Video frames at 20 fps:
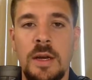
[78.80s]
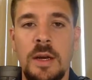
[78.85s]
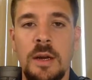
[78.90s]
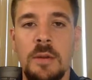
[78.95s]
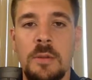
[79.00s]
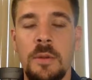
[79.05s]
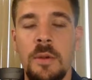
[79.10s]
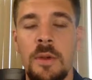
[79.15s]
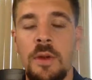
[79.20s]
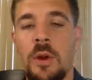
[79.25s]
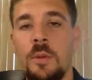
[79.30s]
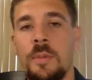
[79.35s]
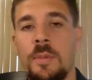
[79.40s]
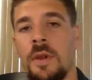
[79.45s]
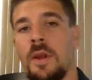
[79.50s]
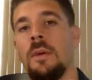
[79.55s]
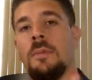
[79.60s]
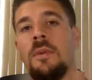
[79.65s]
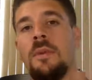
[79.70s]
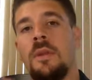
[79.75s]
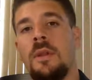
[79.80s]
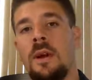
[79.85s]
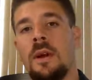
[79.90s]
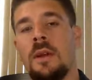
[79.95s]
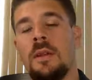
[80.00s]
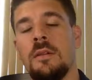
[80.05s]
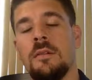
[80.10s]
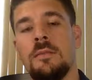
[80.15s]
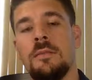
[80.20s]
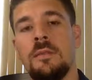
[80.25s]
really open up a
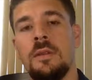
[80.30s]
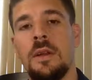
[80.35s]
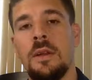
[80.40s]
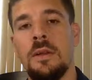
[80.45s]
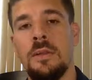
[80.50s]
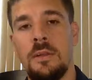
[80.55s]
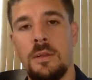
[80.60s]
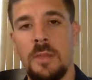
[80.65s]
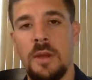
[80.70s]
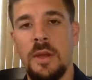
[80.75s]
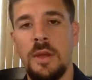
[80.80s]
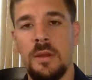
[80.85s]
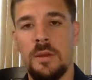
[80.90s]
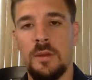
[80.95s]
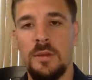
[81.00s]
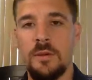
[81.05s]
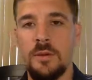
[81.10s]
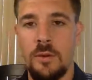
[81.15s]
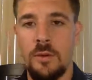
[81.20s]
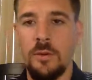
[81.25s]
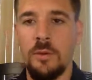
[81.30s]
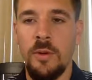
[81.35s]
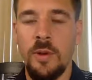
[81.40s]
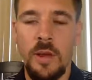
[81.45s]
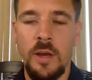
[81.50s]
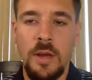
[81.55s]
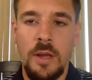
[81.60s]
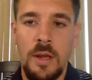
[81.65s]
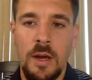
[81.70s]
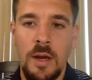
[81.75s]
lot of debates. So
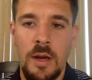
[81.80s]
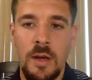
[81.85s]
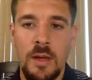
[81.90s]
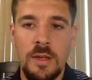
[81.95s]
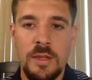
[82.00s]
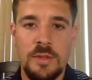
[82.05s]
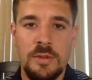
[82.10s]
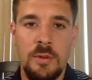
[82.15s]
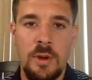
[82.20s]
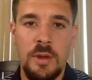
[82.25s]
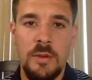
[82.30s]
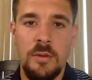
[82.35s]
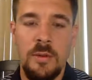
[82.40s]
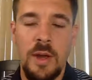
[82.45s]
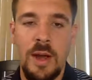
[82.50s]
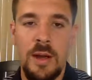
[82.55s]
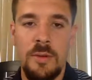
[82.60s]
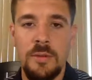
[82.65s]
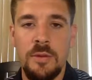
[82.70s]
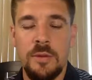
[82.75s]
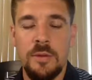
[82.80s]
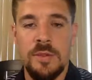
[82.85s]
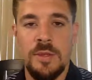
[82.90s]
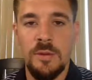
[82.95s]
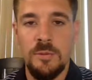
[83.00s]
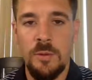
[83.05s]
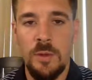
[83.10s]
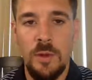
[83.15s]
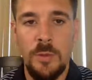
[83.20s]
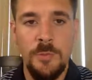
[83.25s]
it's great to have those
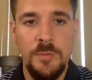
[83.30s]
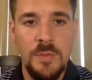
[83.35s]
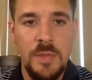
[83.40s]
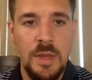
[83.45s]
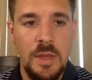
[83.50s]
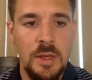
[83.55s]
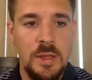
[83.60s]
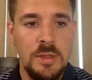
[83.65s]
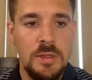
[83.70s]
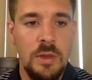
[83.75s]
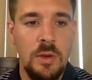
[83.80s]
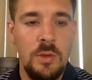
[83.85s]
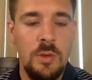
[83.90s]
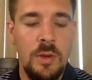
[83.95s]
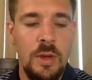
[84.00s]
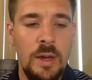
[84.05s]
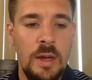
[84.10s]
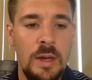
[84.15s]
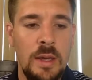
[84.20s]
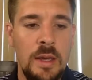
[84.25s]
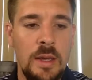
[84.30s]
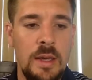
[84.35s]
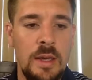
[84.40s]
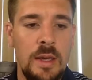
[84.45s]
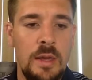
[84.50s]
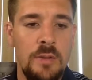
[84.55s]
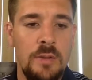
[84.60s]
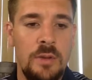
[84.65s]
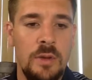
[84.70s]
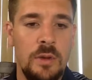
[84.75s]
as well. So
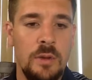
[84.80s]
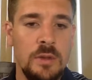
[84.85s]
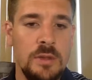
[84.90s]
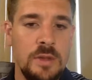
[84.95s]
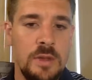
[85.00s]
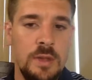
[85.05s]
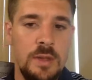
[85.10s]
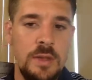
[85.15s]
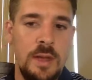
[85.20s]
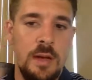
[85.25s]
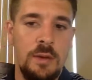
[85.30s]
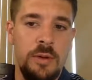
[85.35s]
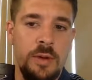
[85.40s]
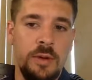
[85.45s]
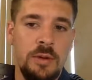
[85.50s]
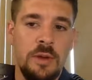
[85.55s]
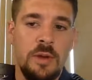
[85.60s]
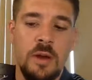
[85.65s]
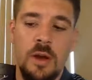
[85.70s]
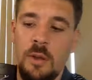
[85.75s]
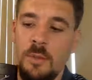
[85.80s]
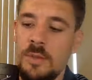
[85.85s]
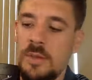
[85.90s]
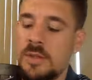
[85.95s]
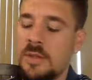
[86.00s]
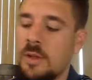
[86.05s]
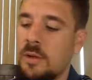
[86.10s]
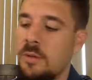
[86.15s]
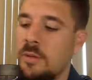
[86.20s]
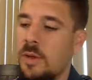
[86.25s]
leave those down in the
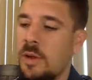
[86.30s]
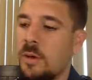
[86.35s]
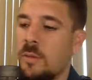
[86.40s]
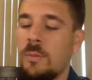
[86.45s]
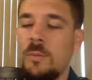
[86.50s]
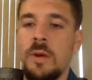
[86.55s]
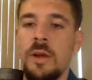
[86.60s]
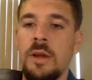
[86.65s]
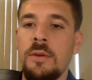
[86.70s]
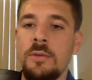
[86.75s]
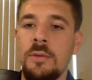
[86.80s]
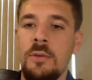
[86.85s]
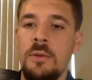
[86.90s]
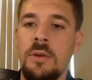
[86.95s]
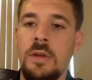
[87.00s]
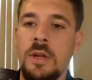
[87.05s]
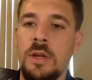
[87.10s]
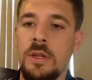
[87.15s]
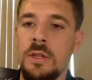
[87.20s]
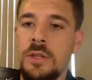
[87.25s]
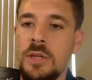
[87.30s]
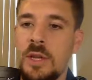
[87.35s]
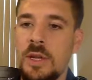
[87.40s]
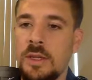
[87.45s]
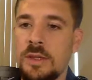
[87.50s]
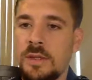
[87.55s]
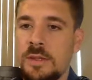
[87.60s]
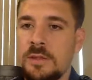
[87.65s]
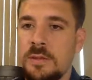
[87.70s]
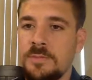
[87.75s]
comments down there whenever you get a
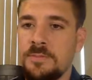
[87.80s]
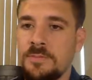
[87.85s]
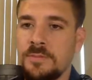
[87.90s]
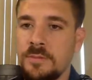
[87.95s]
chance.